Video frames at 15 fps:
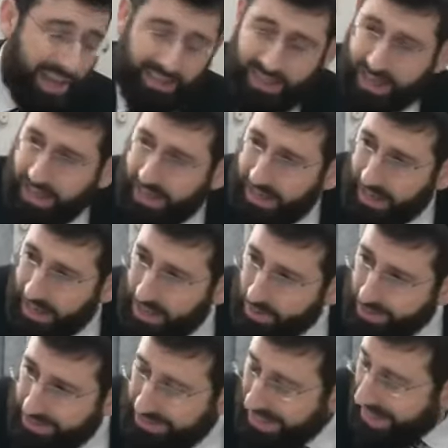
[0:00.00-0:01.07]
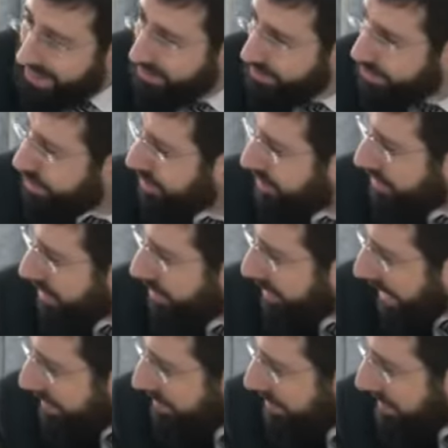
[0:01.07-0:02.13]
And the heichal was not a rishus
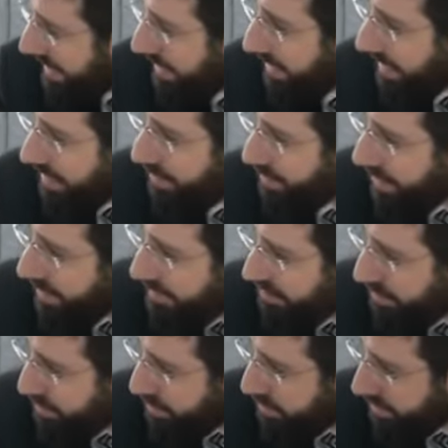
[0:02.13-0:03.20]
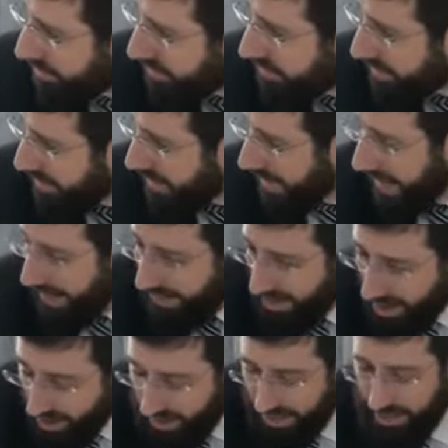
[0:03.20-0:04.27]
harabim. The heichal was a rishus
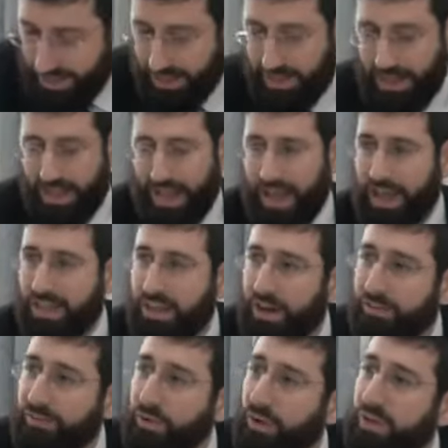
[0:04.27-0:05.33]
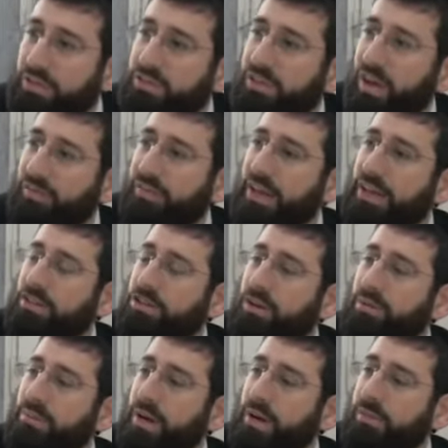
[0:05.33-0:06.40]
hayachid. And therefore, Safek
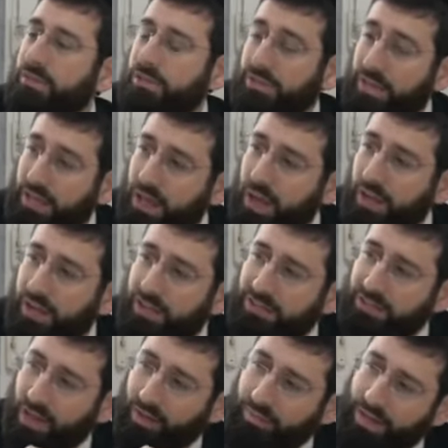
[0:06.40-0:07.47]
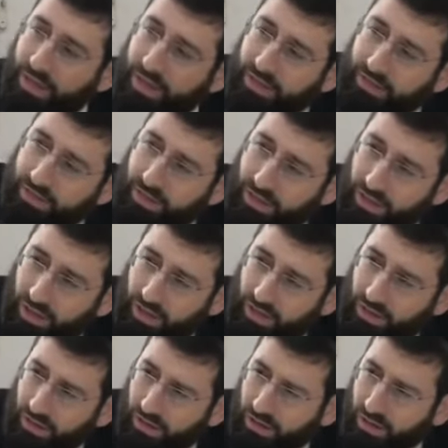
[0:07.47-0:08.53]
Tuma Rosh Hashayachid is Tameh. How did
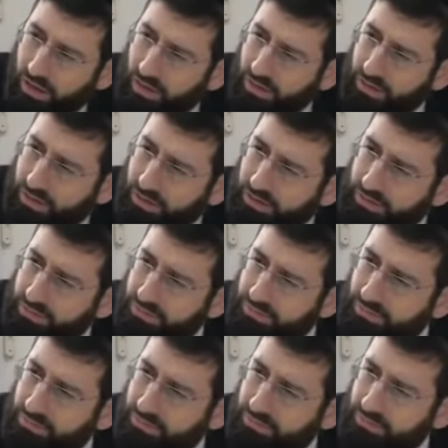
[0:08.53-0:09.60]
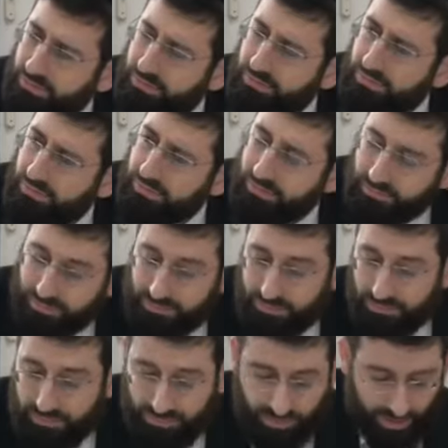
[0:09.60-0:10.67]
you come to this
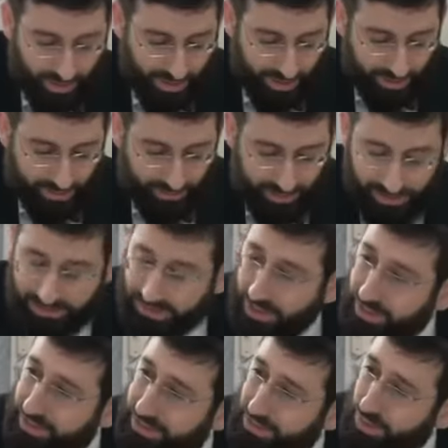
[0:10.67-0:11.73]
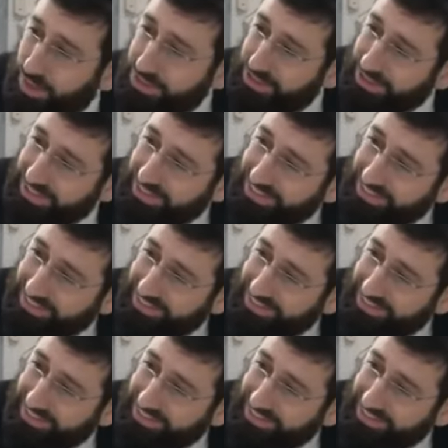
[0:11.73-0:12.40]
conclusion? Based on this question.